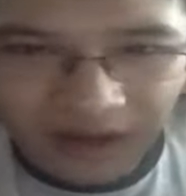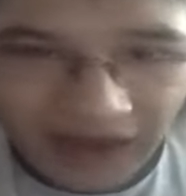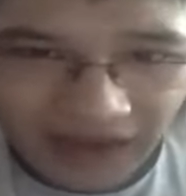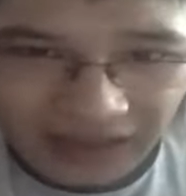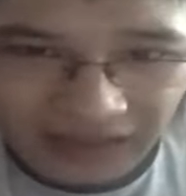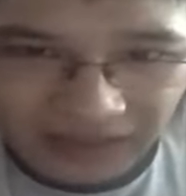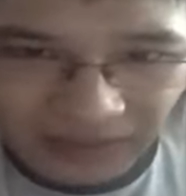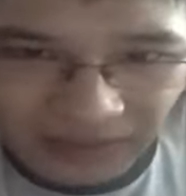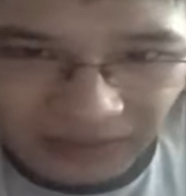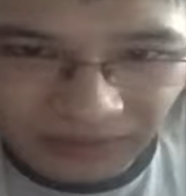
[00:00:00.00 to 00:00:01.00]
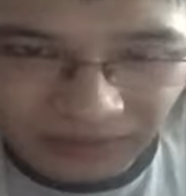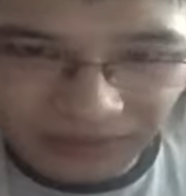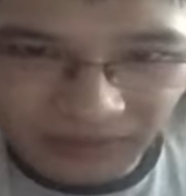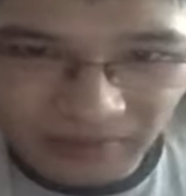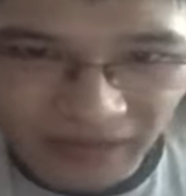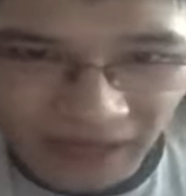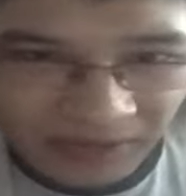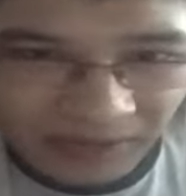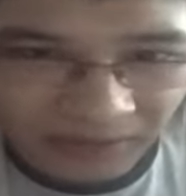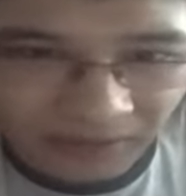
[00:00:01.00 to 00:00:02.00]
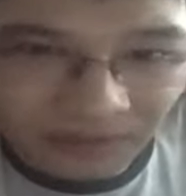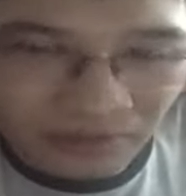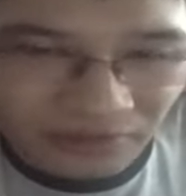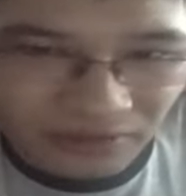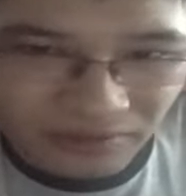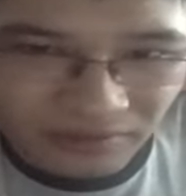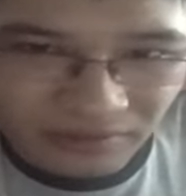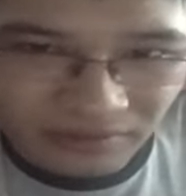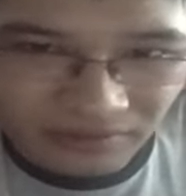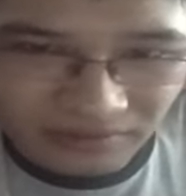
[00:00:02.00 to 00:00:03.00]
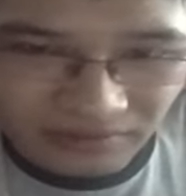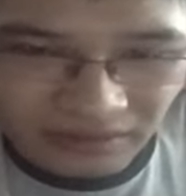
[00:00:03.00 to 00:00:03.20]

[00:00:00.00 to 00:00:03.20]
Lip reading: ask people or demand people to do something, or